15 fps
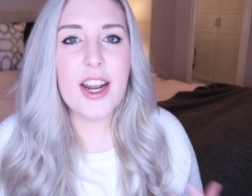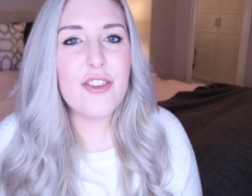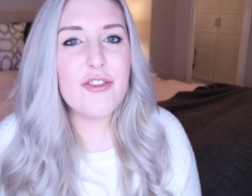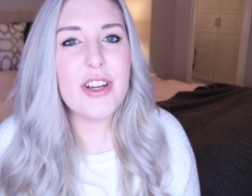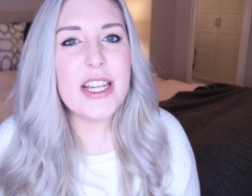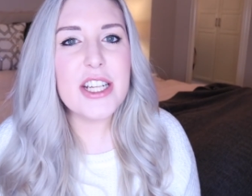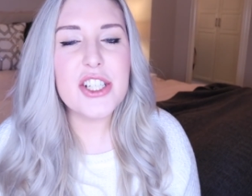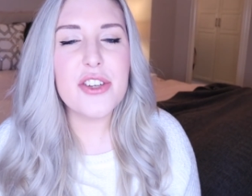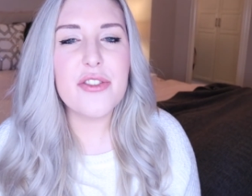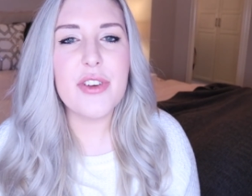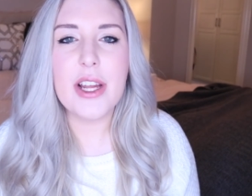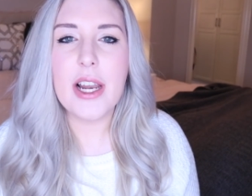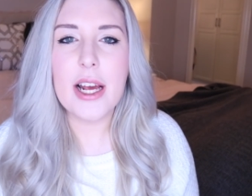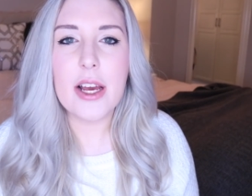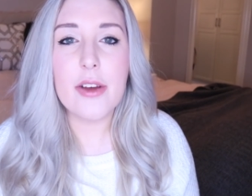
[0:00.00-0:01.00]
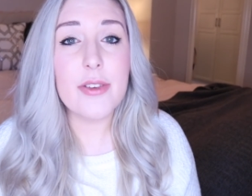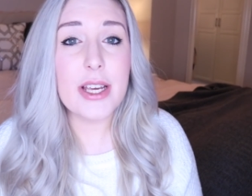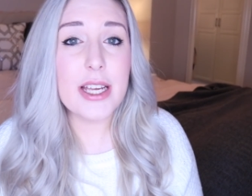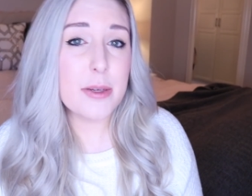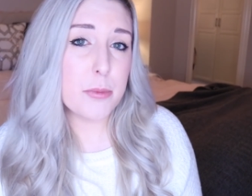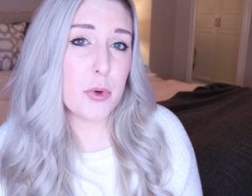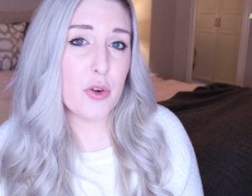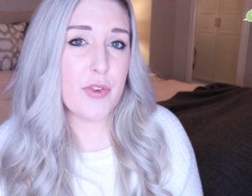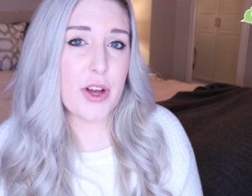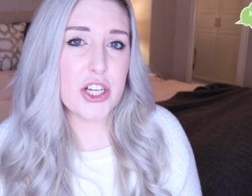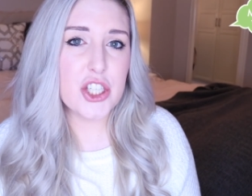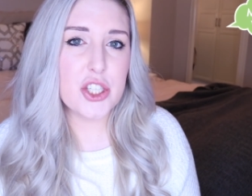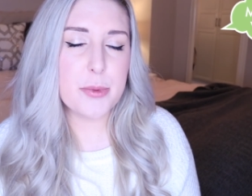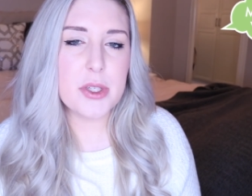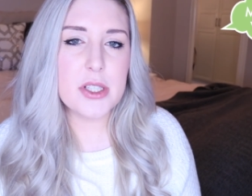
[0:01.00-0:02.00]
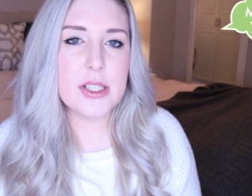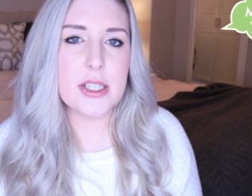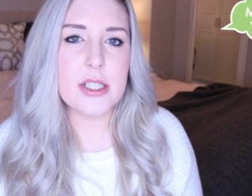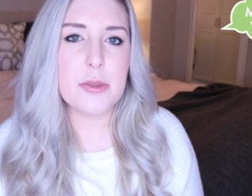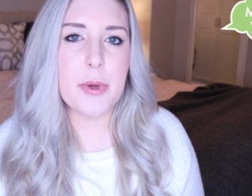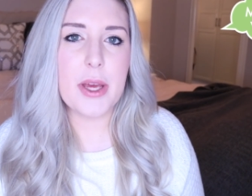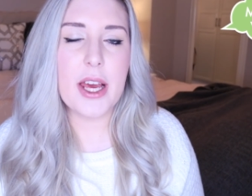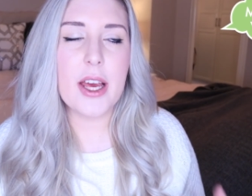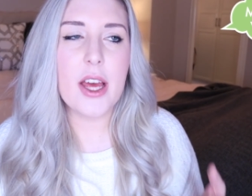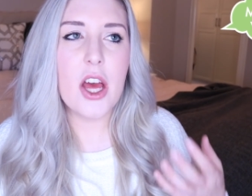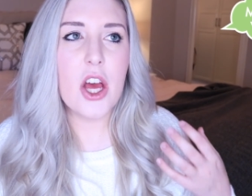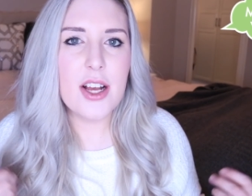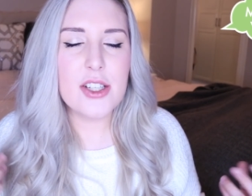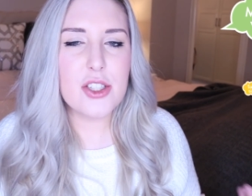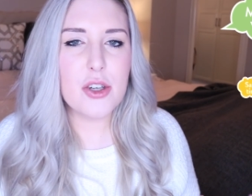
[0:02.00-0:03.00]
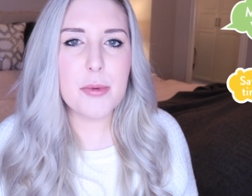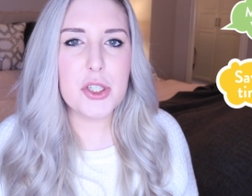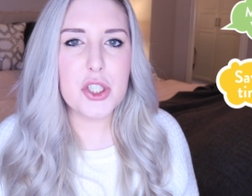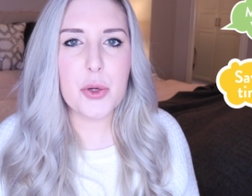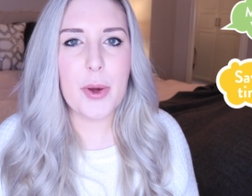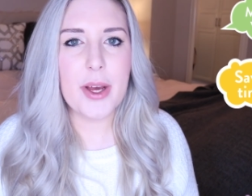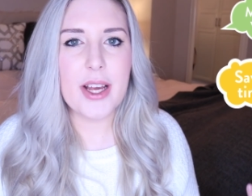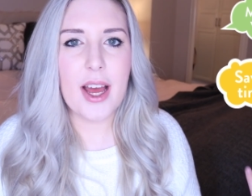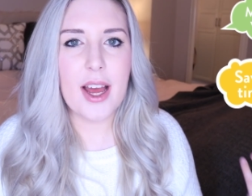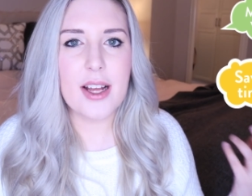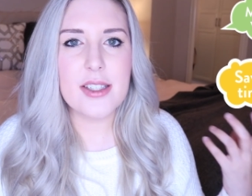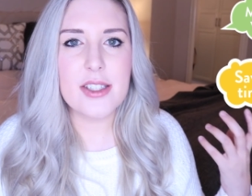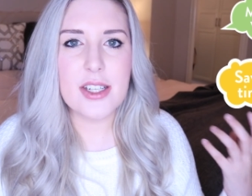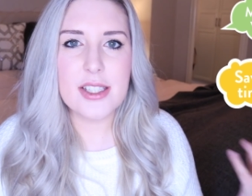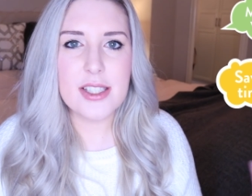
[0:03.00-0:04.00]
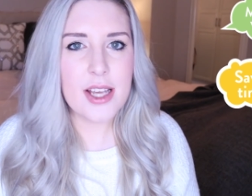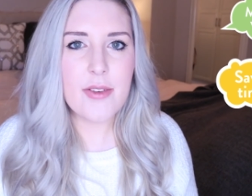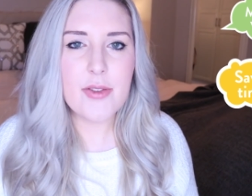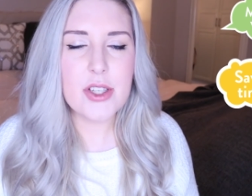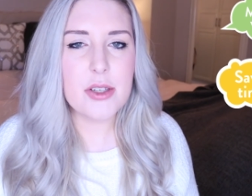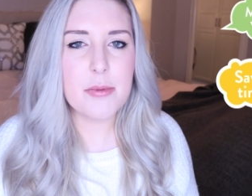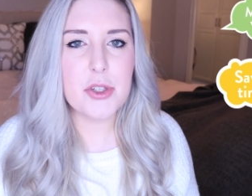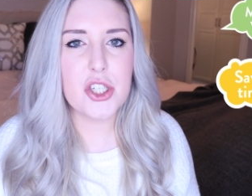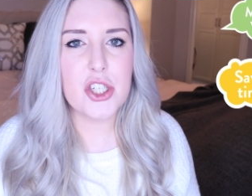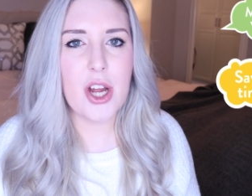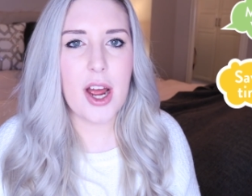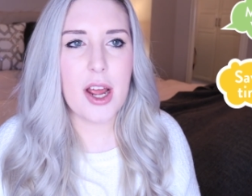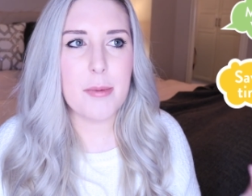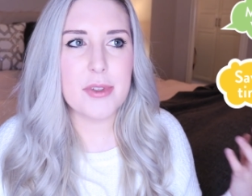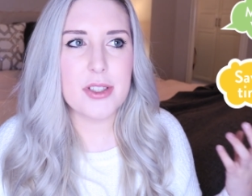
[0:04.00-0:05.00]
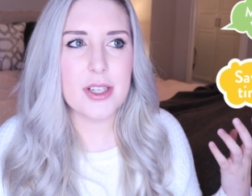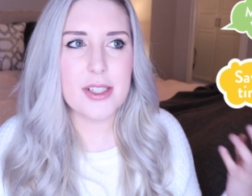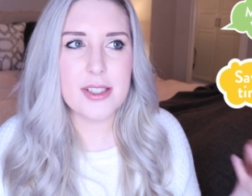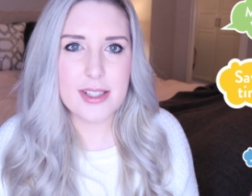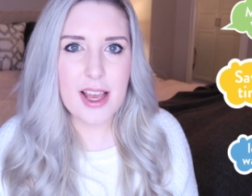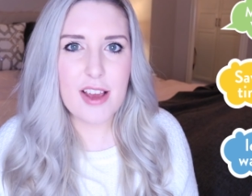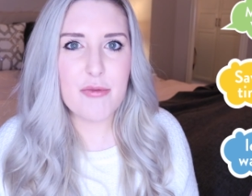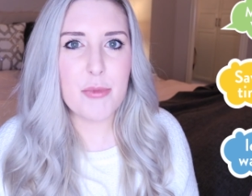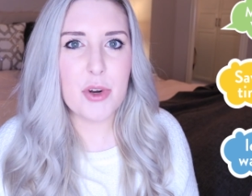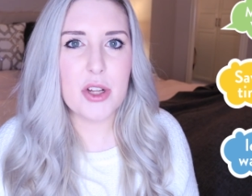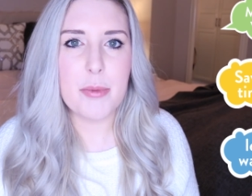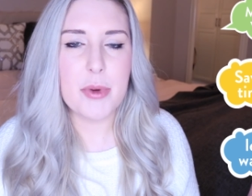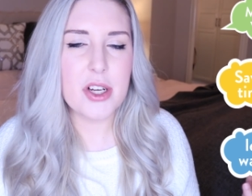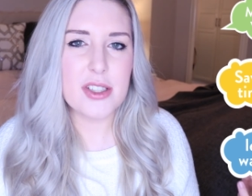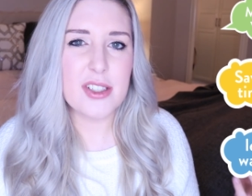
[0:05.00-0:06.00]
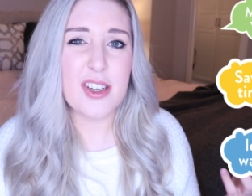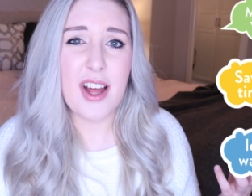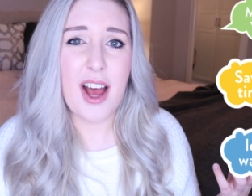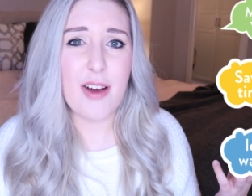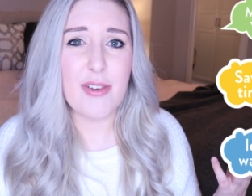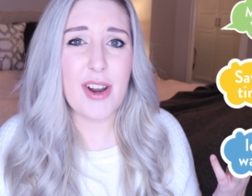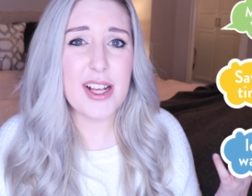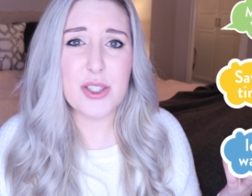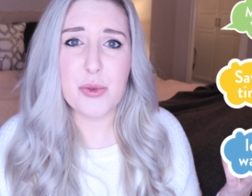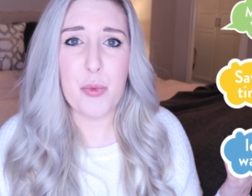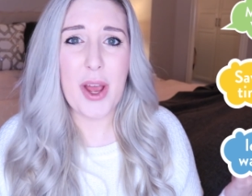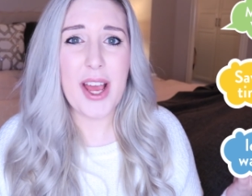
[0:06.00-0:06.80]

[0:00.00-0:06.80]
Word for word: And I really do feel like I've eaten more vegetables this week. So much quicker. It's going to save you so much time. It's going to save money because you're going to have less